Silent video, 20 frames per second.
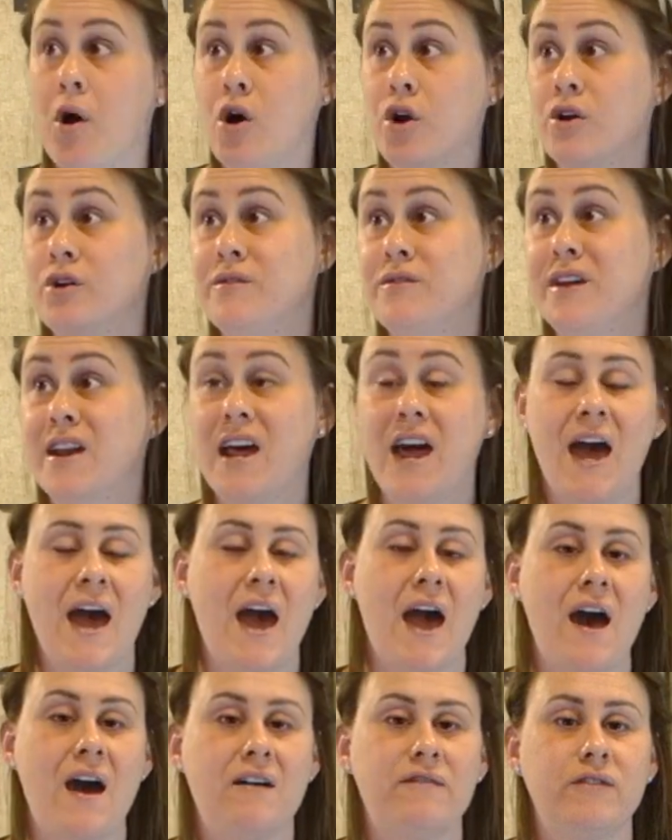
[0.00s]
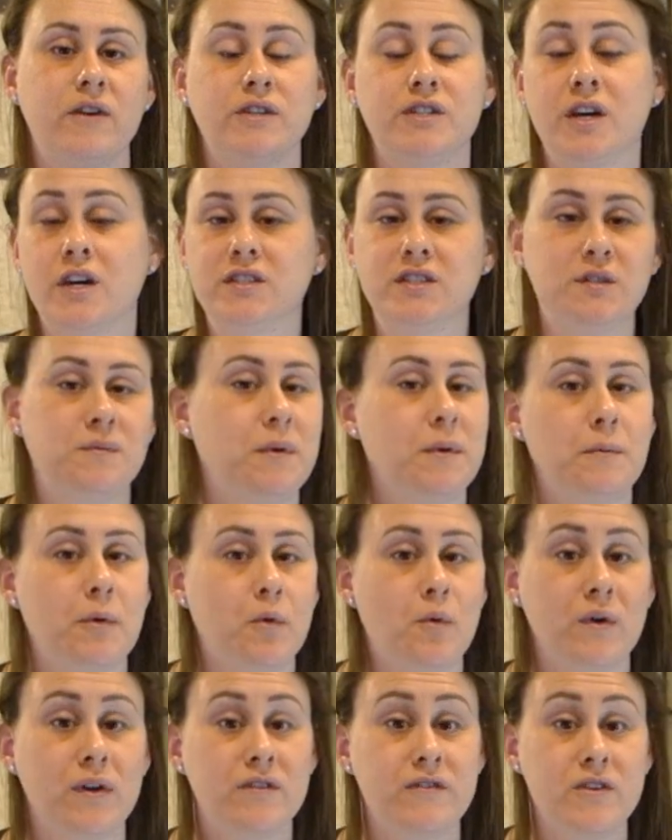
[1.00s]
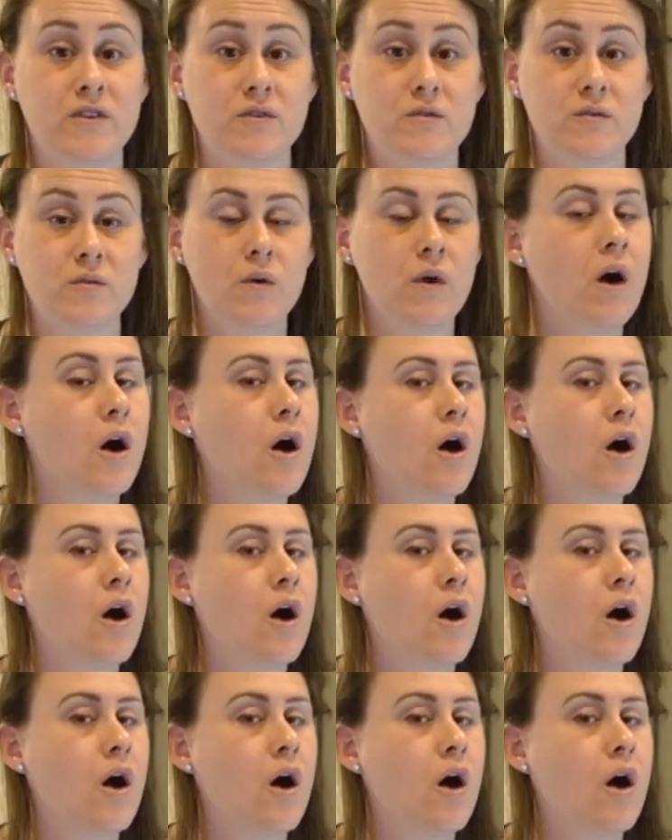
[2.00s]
Are you going to have tons of people with you?